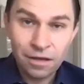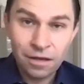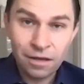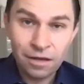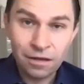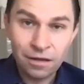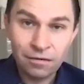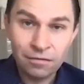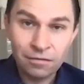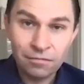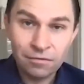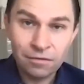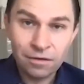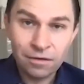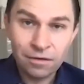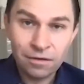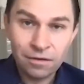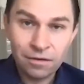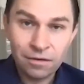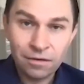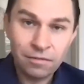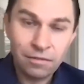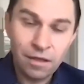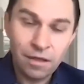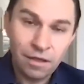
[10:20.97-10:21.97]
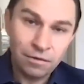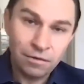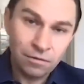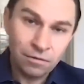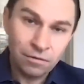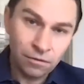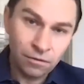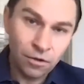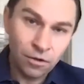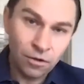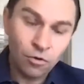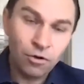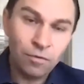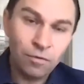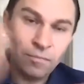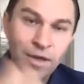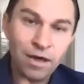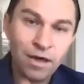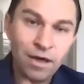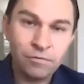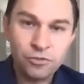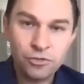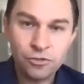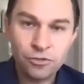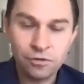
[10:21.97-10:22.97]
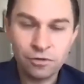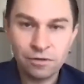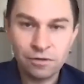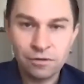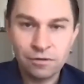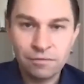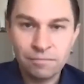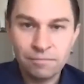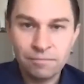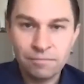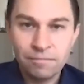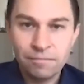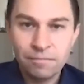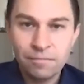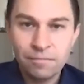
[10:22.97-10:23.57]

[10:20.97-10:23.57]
uh, and, and the lower amount of sugar.